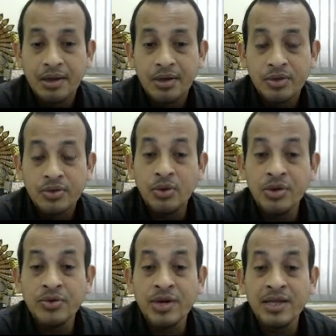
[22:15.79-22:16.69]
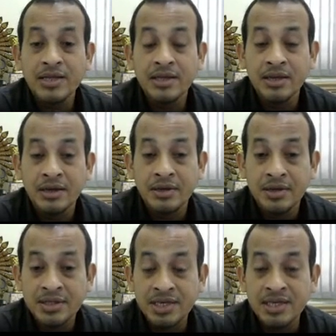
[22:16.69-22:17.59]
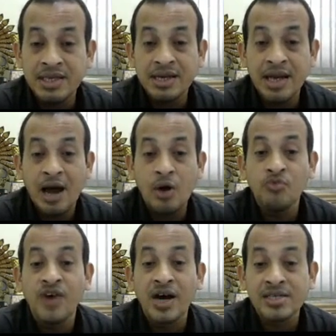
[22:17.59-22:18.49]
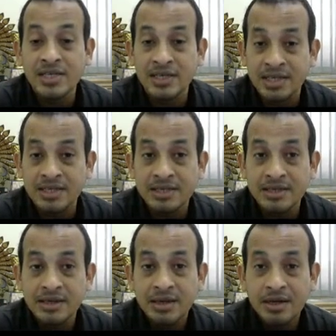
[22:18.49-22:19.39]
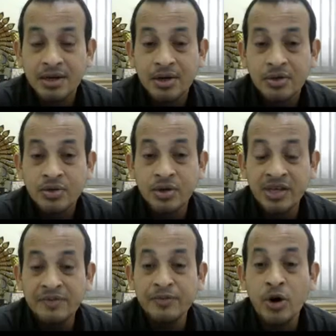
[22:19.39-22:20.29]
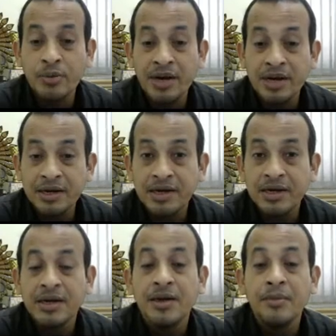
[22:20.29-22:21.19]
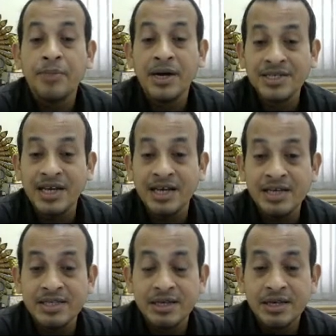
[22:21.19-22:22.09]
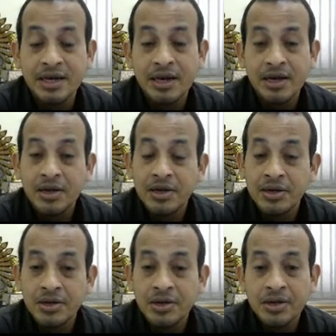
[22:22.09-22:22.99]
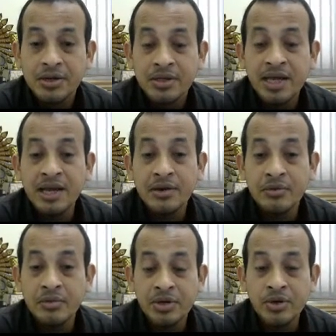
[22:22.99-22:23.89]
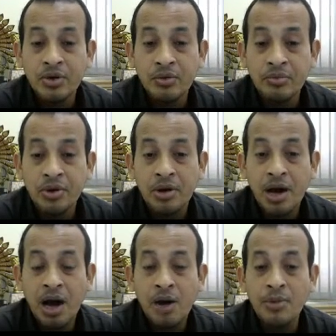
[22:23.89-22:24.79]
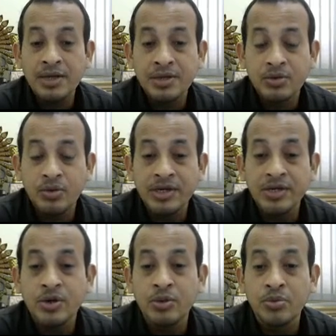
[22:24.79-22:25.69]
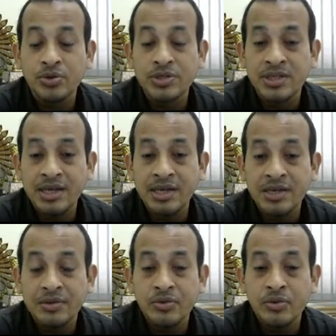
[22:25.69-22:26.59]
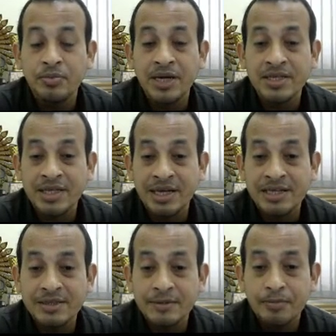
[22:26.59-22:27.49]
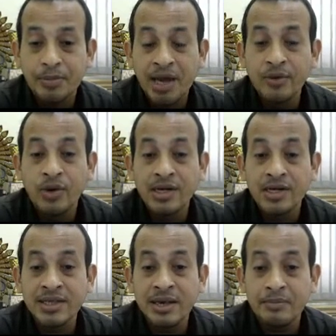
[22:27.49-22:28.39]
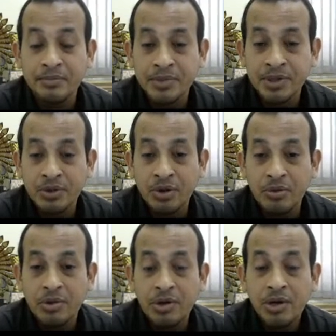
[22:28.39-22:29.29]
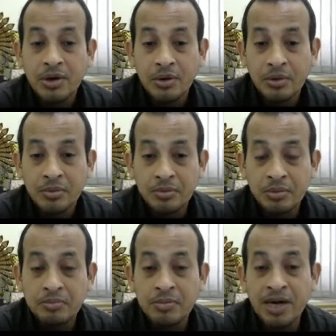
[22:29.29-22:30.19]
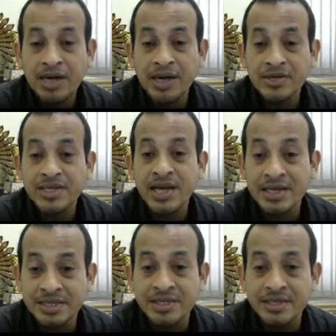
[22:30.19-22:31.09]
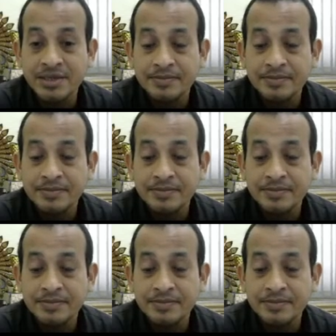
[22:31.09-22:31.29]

So you can see that how vast it is. So if government purchase, then how much quantity of goods they need to purchase and what are the market size.